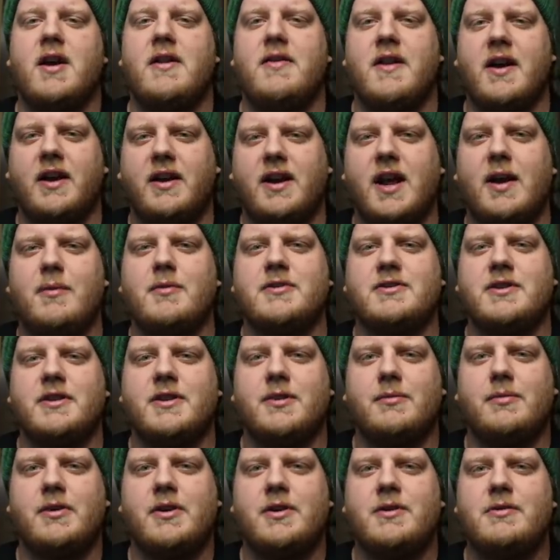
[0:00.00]
That game was on
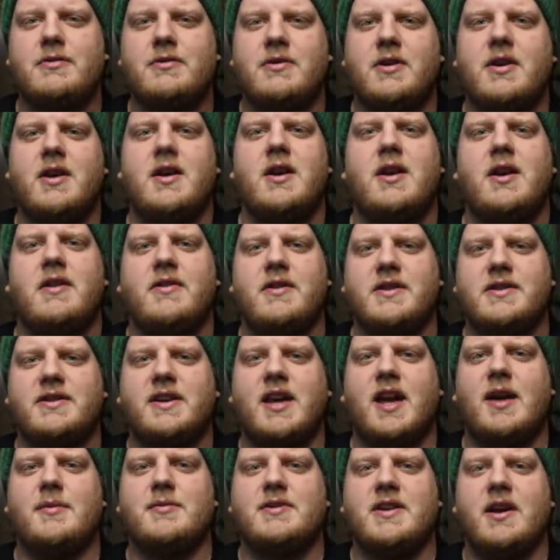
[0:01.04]
the road. This
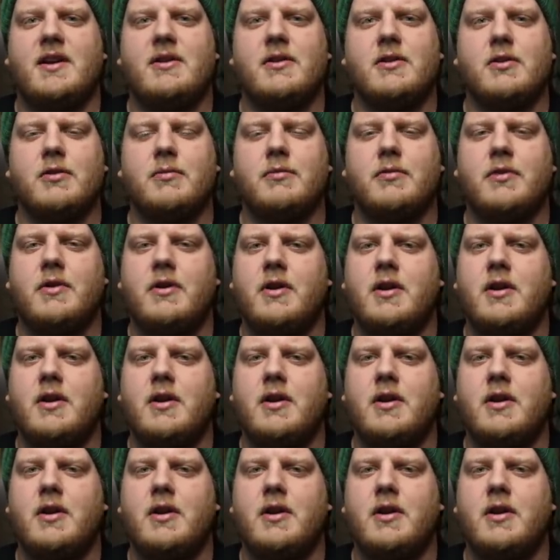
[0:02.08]
game's at home.